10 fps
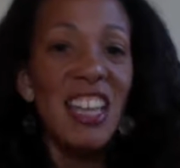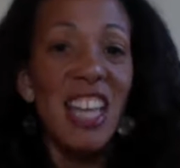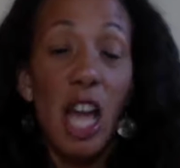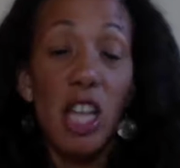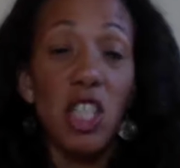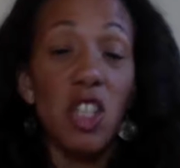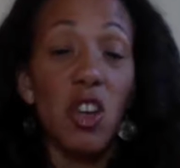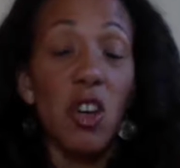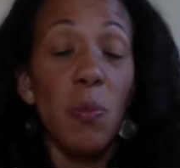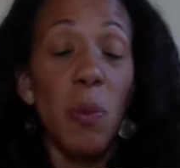They actually
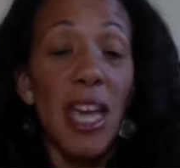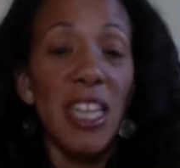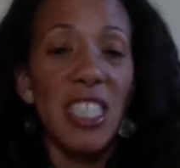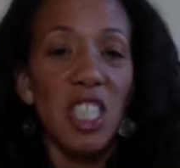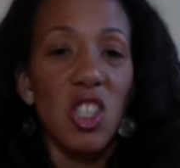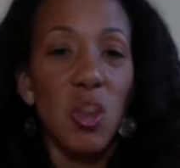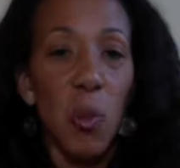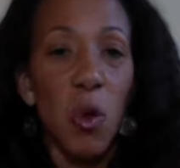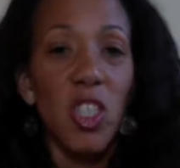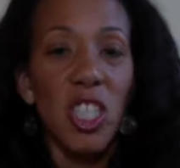started paying attention to
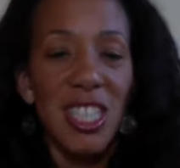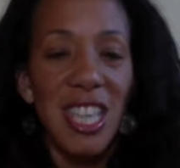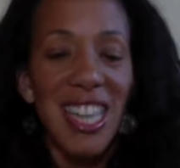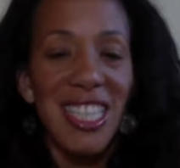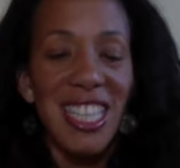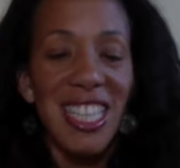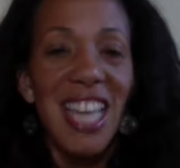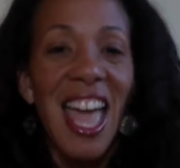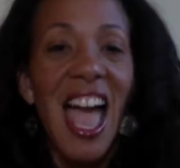portion sizes.